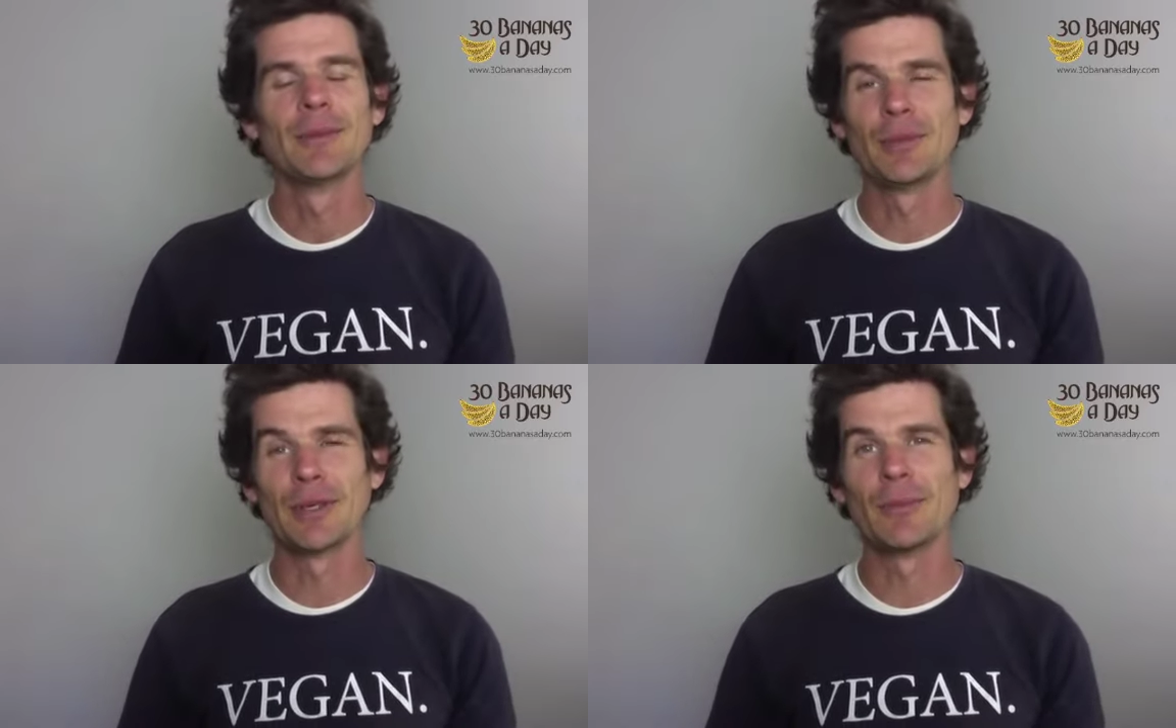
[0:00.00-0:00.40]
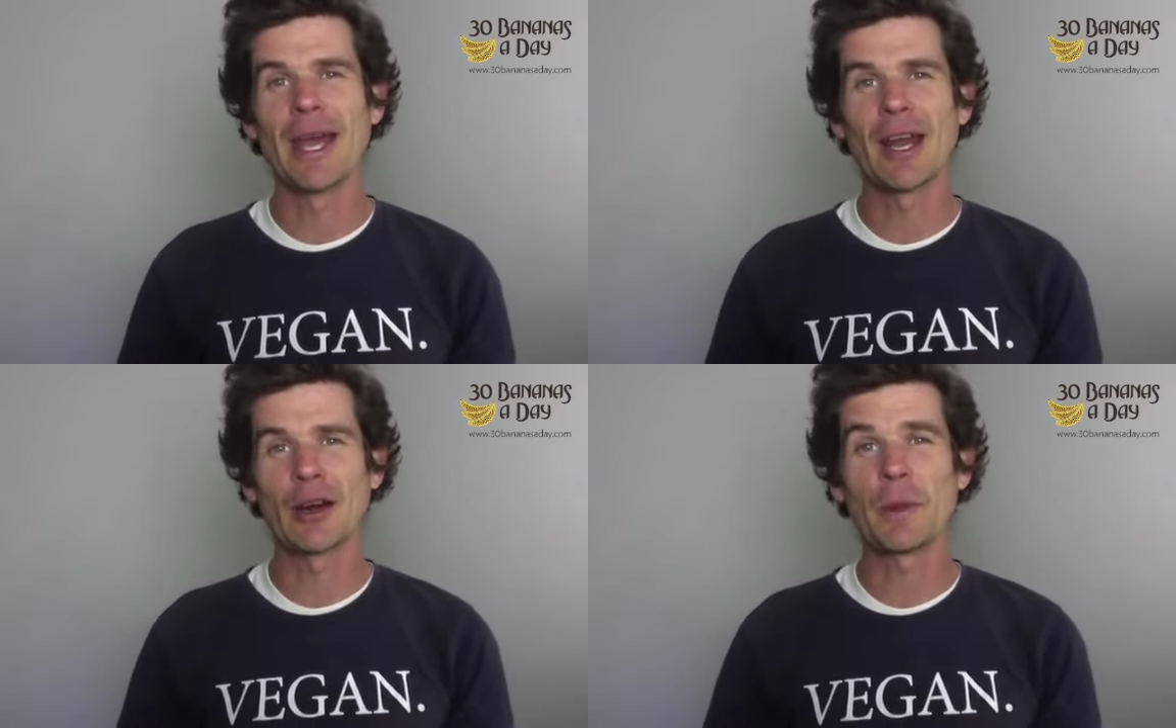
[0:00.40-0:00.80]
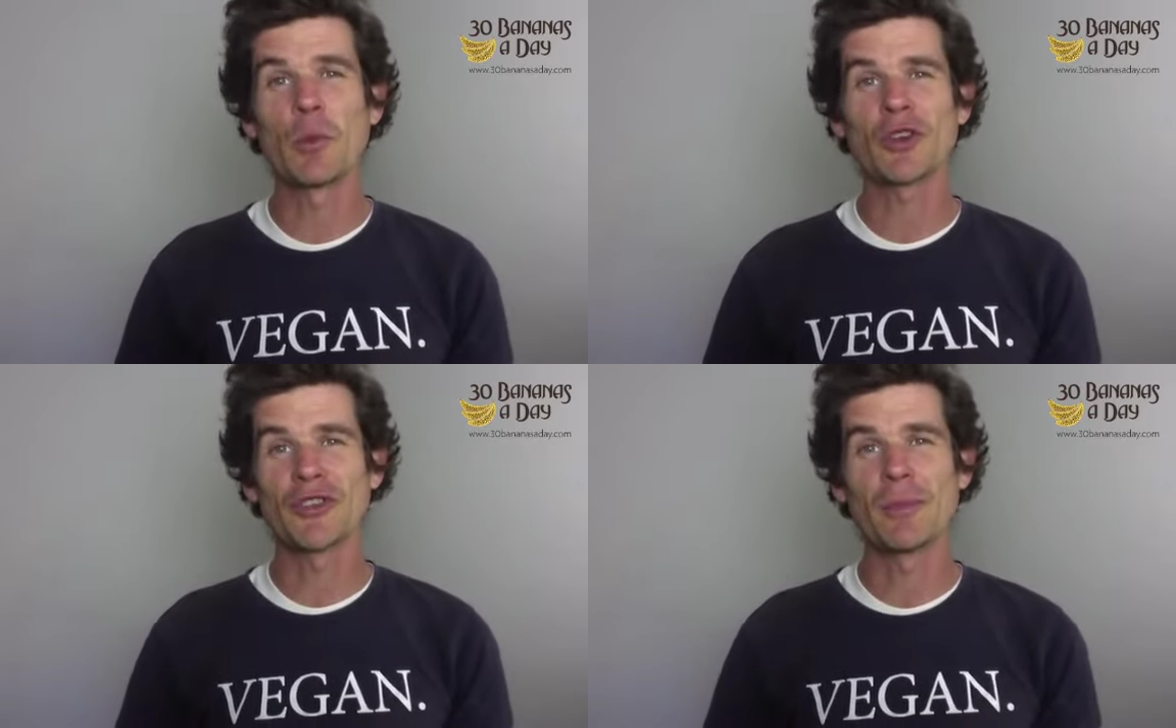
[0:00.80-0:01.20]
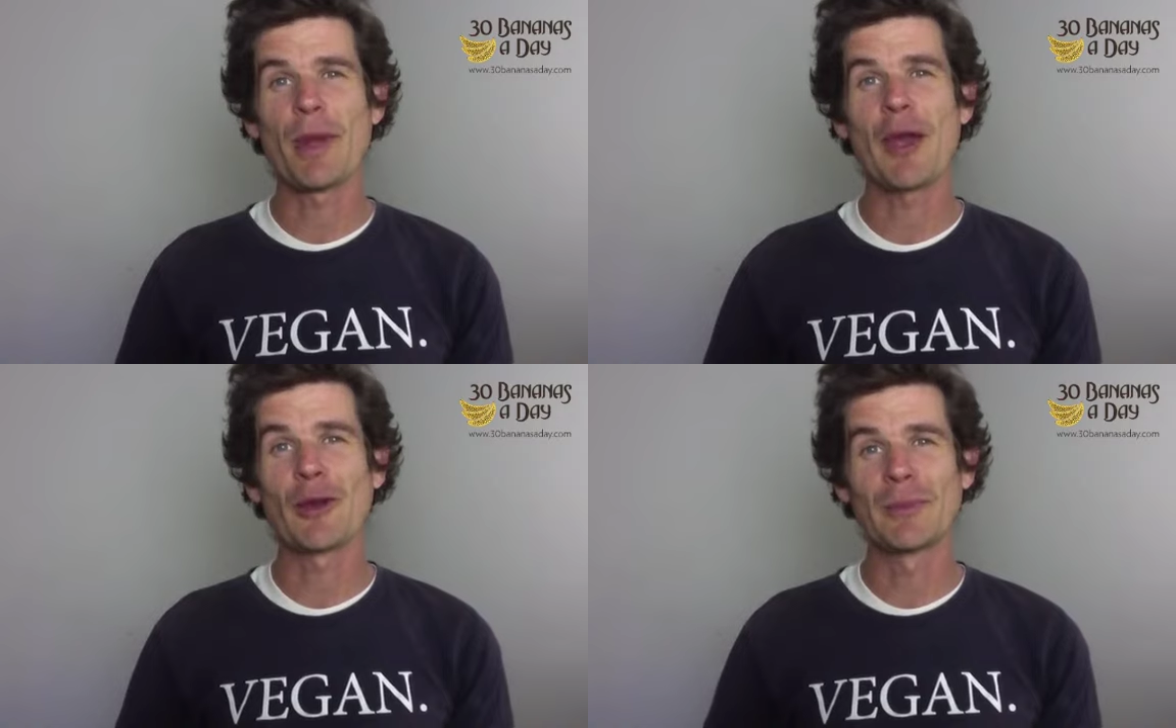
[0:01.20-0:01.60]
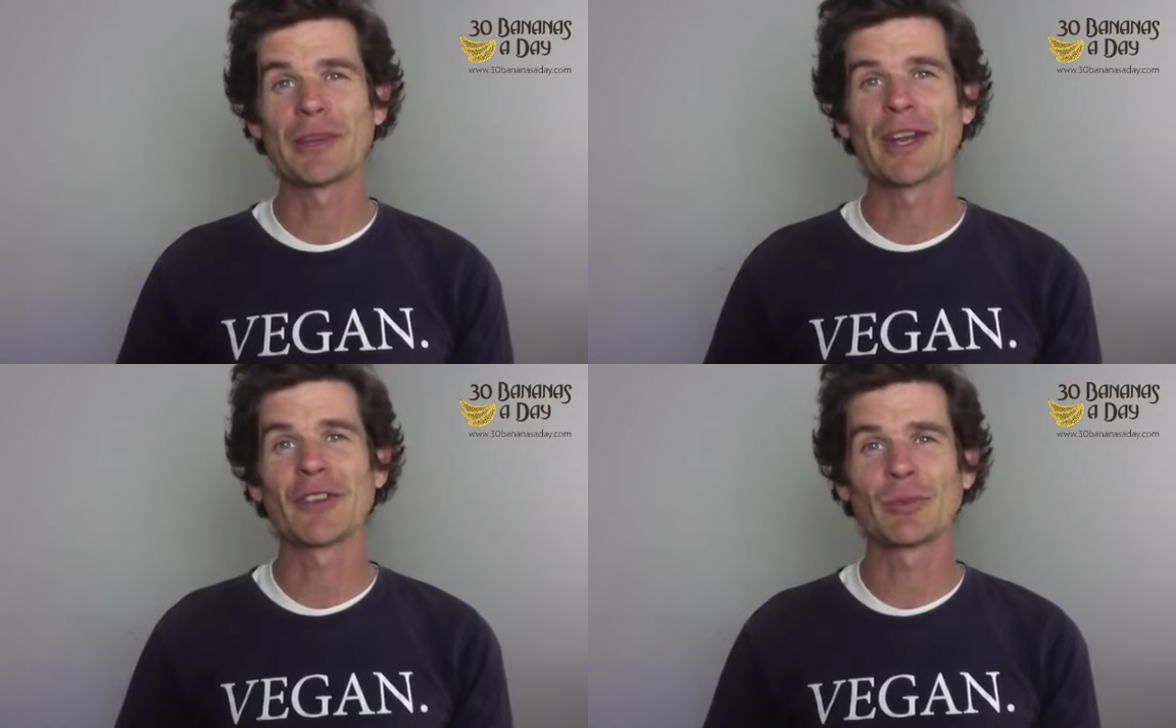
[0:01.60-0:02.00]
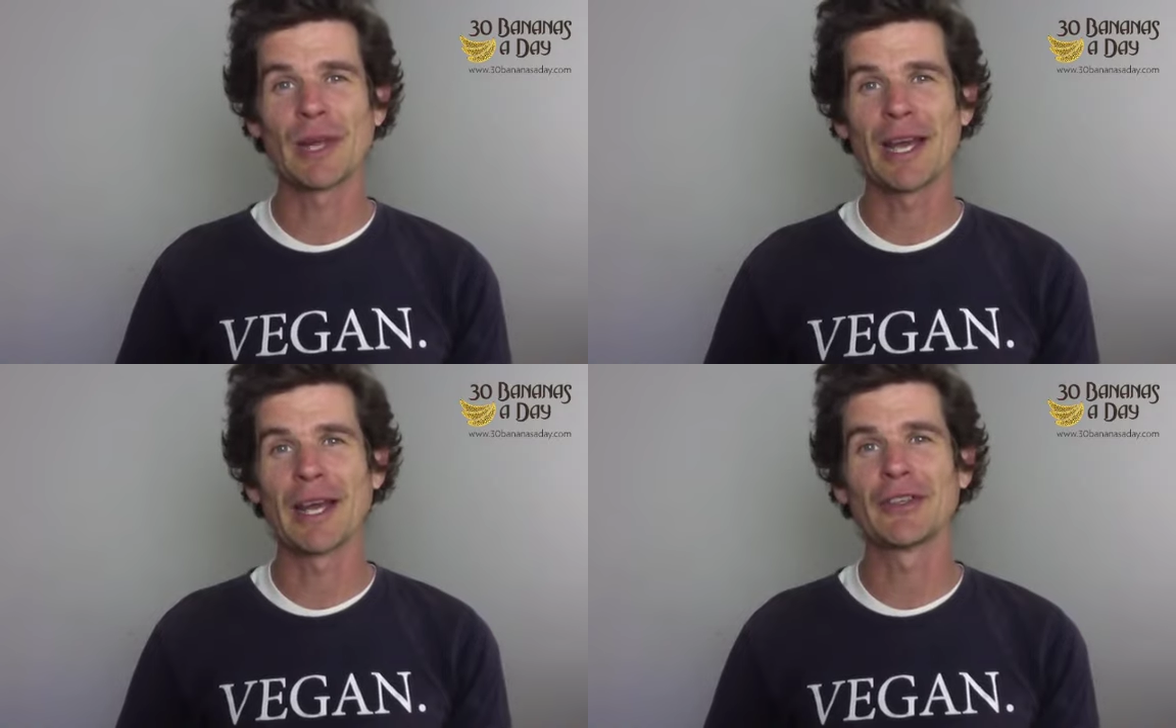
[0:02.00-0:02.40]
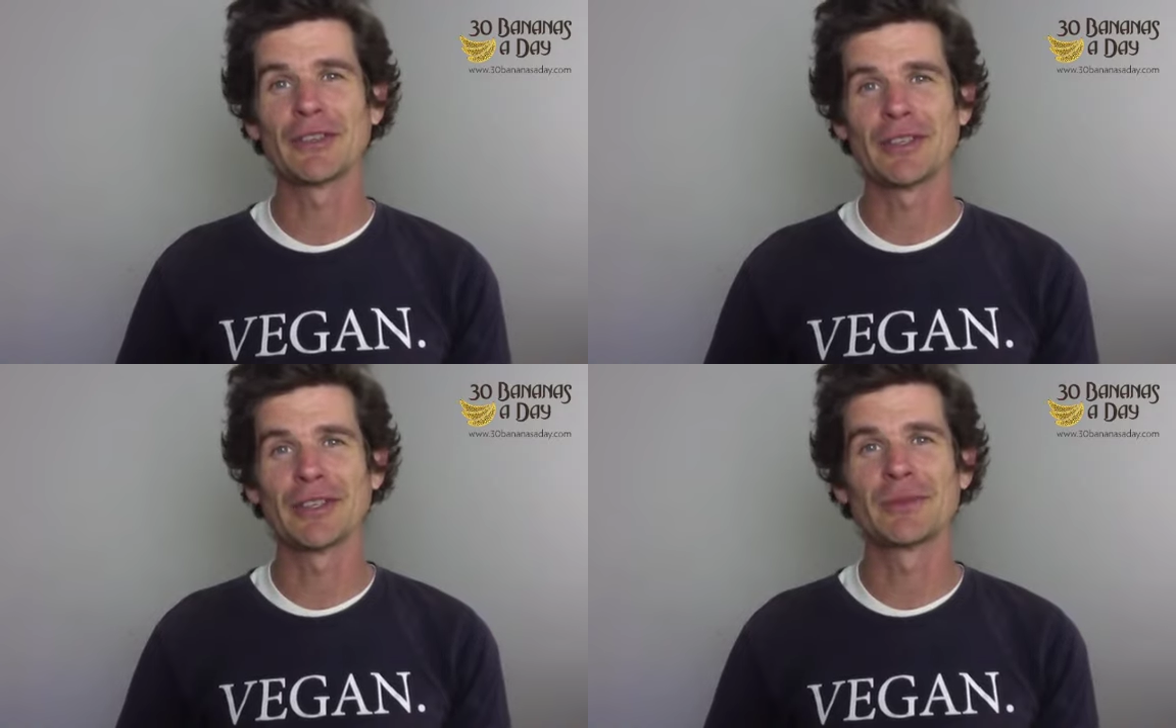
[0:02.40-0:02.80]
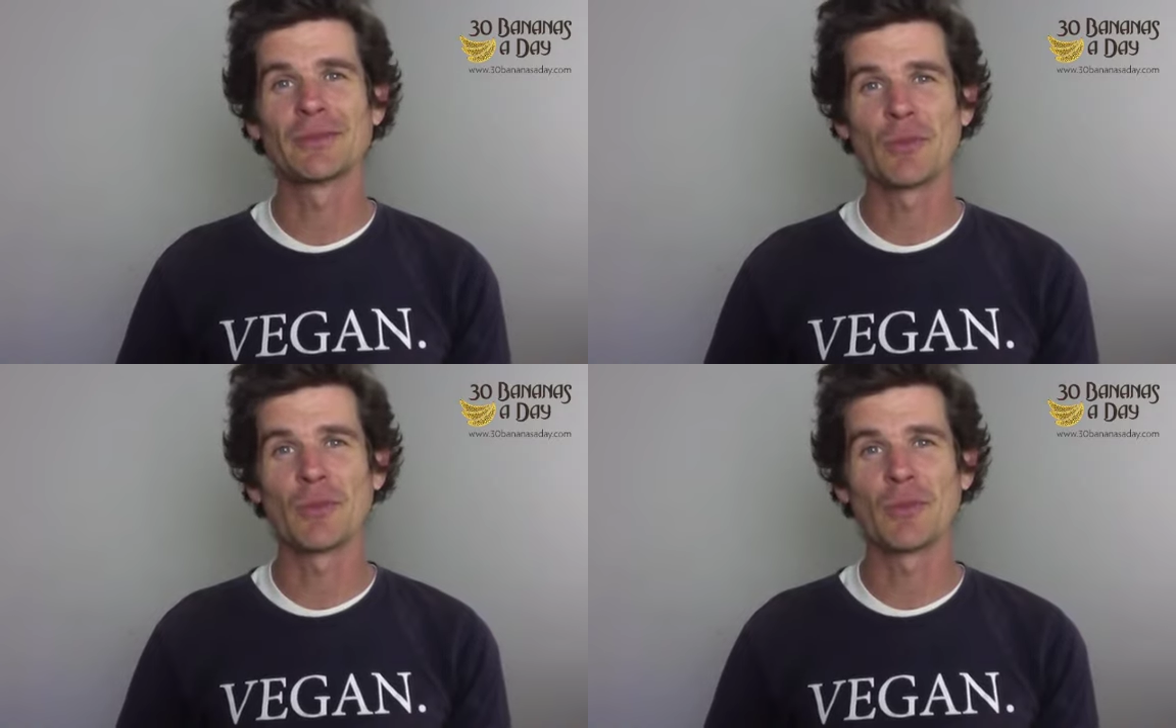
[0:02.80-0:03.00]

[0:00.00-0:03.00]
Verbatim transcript: But man, I'm gonna be watching them Paralympic tennis players and uh,